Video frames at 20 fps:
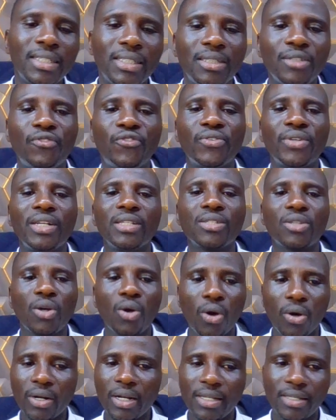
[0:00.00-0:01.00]
different
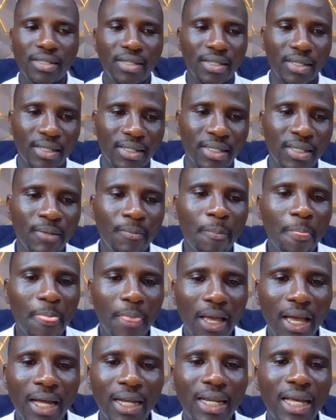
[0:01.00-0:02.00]
currencies.
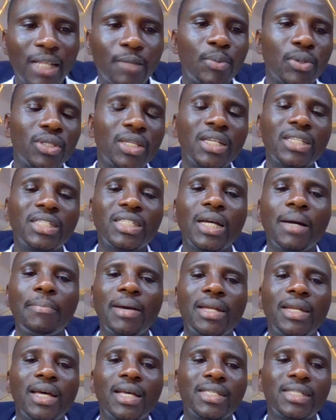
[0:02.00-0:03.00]
And at Potential
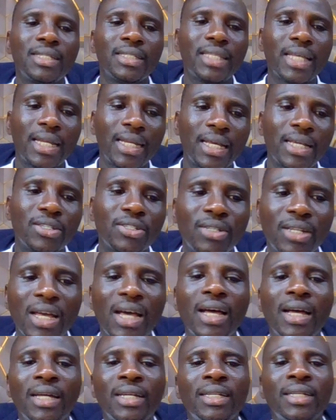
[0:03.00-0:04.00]
Miners
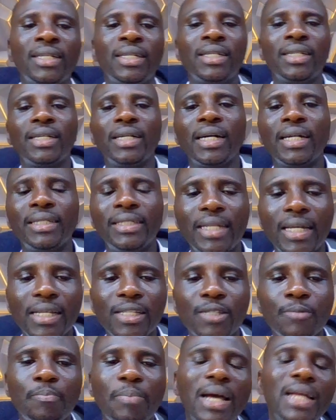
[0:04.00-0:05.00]
International,
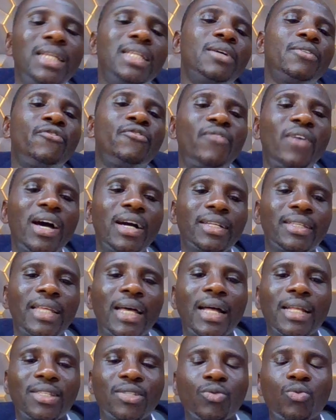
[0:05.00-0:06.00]
despite the fact
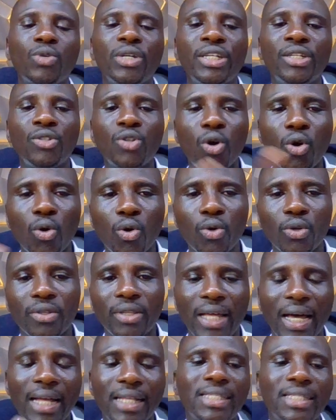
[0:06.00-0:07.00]
that we know
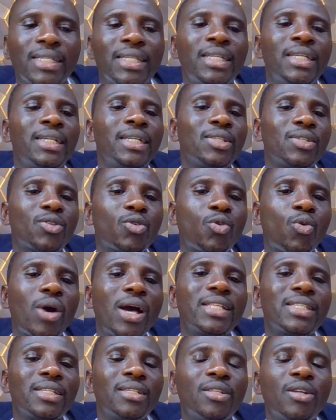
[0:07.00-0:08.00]
that
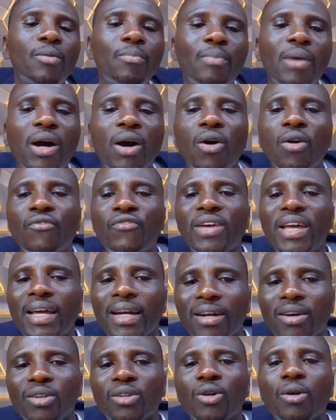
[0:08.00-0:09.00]
quite a number of
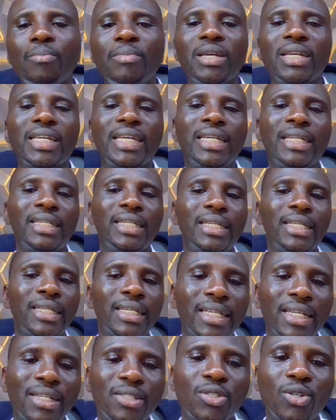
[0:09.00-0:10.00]
economic
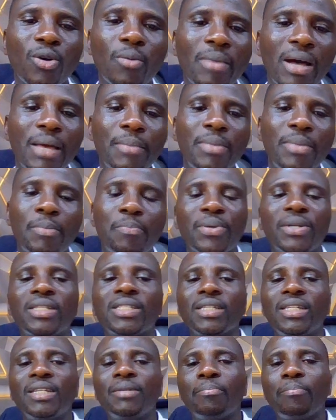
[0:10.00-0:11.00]
indicators might be
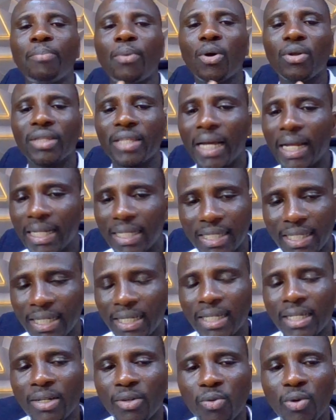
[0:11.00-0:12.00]
pretty important
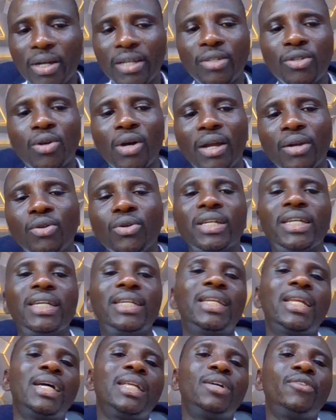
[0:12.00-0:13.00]
when you are
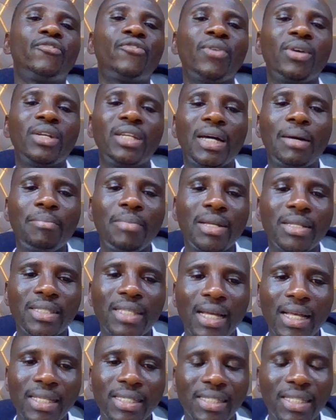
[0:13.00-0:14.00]
looking at the
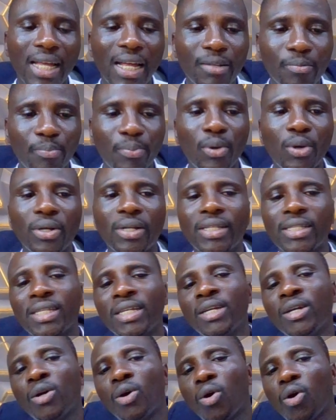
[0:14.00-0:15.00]
fundamental standpoint
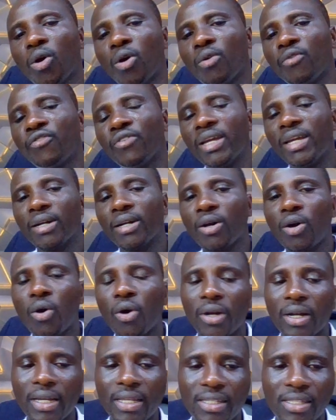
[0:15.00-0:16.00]
of a
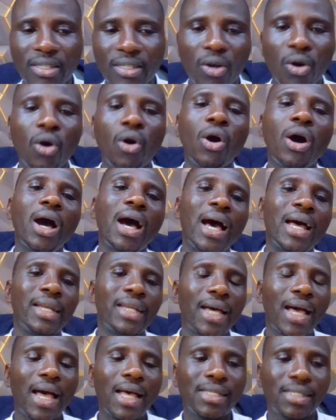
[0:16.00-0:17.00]
currency or
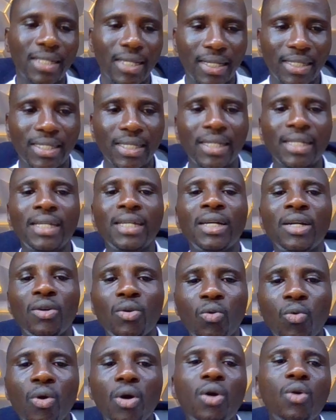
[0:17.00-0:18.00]
an asset.
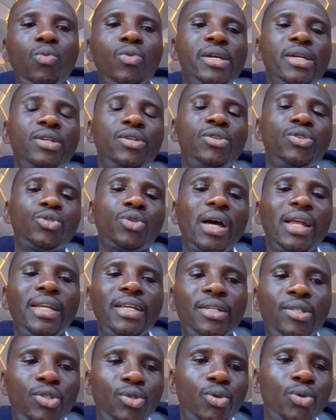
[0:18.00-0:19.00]
What we
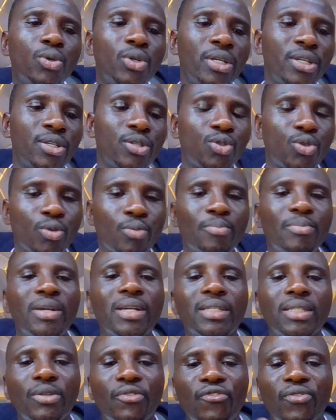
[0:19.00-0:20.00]
usually do is to
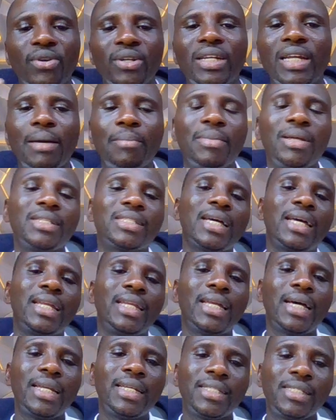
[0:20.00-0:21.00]
make the fundamental
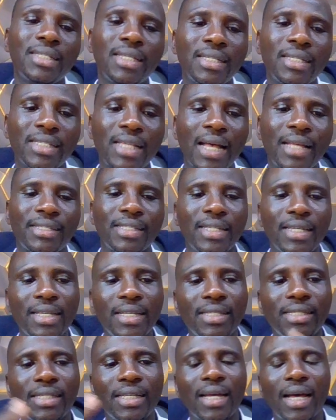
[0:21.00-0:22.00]
analysis as
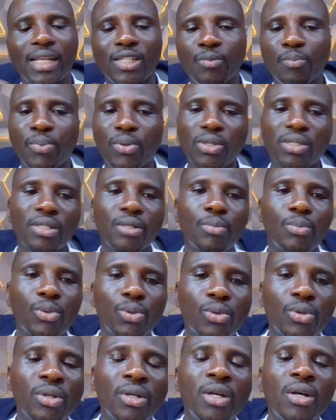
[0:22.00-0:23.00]
easy as
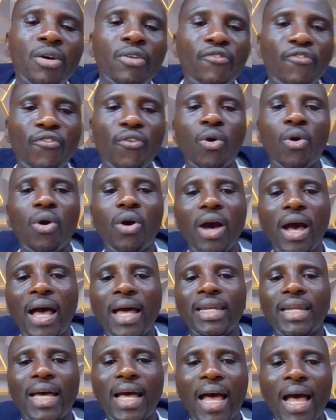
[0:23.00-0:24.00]
possible for
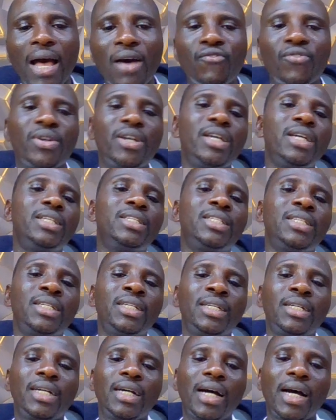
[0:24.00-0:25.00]
an average
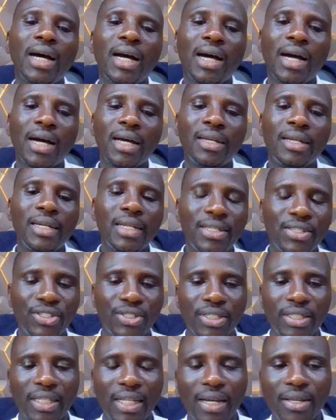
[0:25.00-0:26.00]

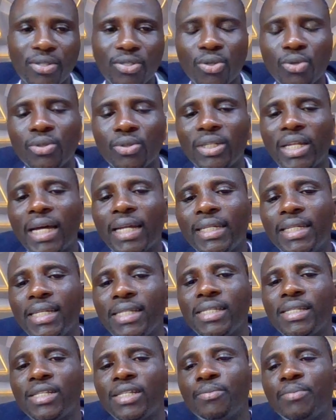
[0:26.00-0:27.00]
listener. So, and
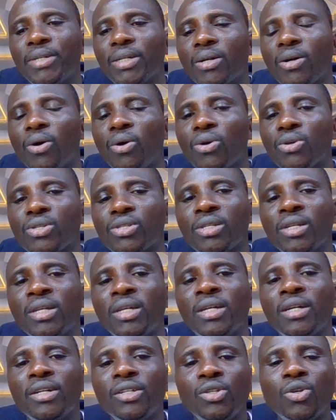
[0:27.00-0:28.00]
this is because
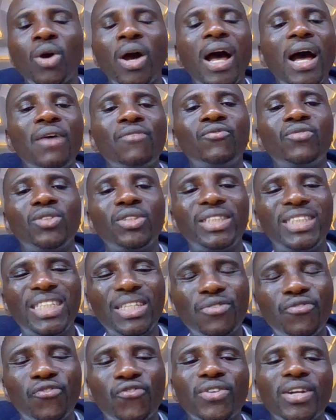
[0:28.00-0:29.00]
you have
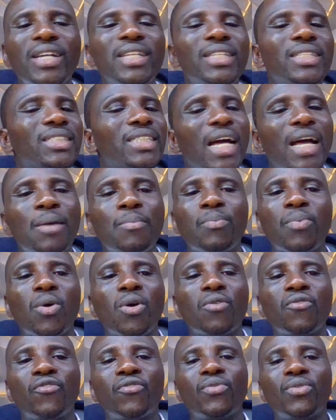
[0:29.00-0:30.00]
different type
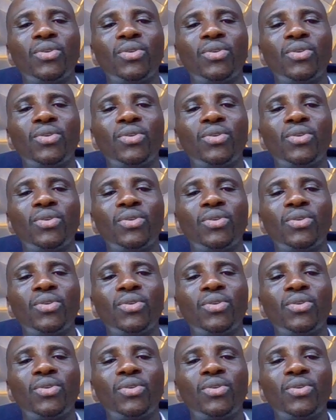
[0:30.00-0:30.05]
of